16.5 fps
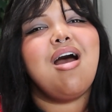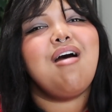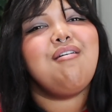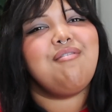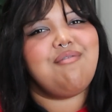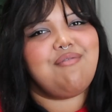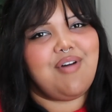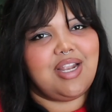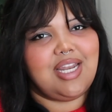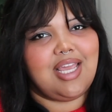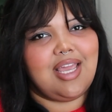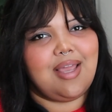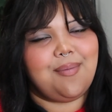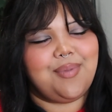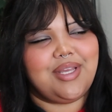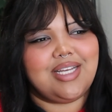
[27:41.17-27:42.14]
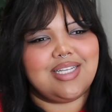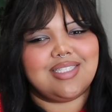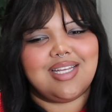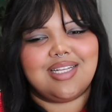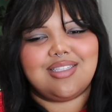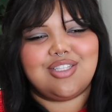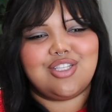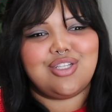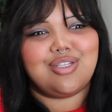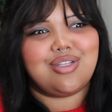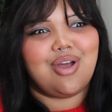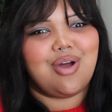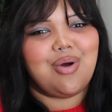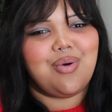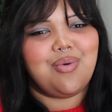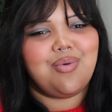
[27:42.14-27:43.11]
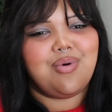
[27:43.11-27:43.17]
funny because that's
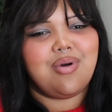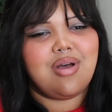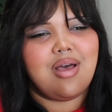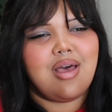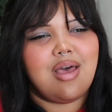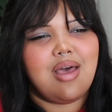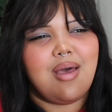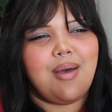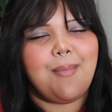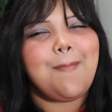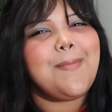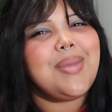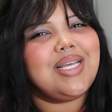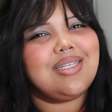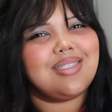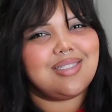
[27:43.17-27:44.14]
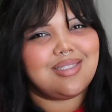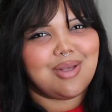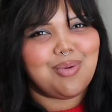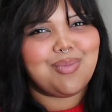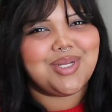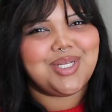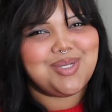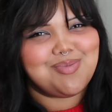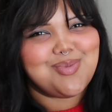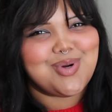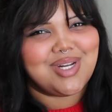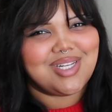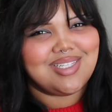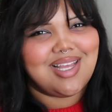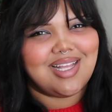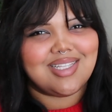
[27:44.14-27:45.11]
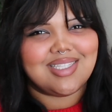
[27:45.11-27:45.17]
so makes so much more
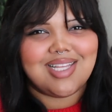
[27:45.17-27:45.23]
sense,